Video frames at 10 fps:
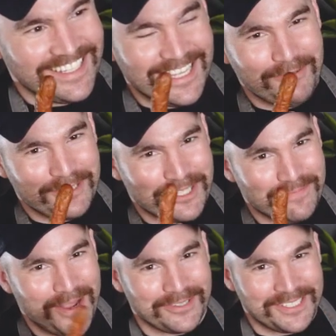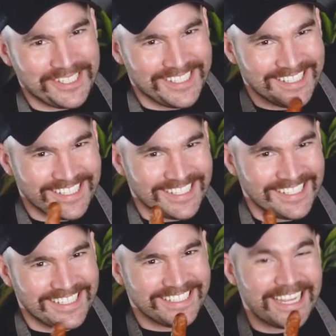it was smoked.
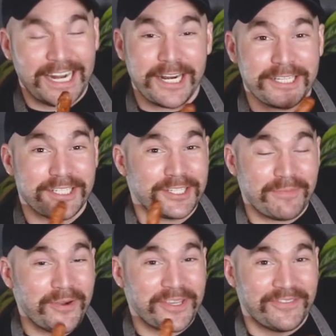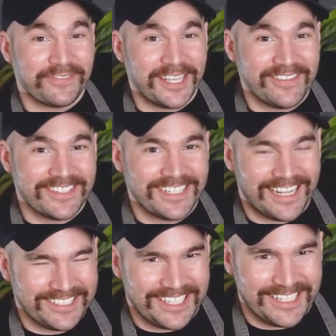It's got a nice smoky flavor.
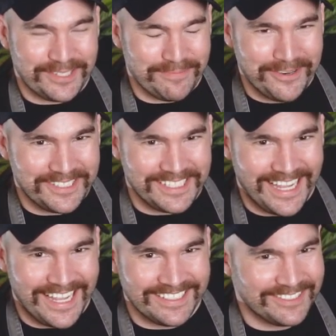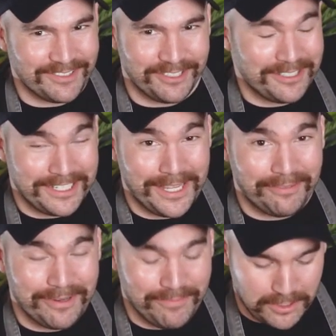I'll say smoked again. I'll say it
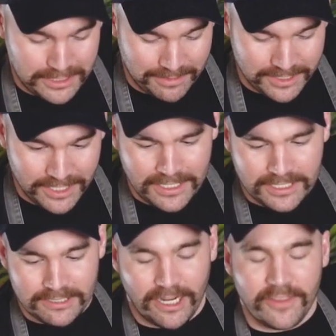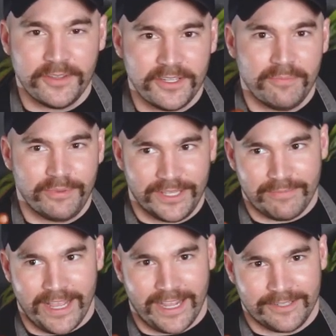3 more times. So other than a Big
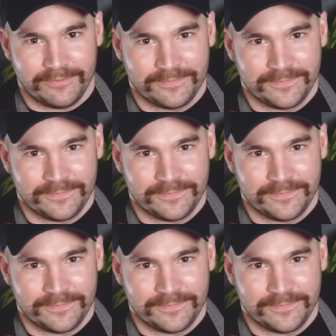Mac,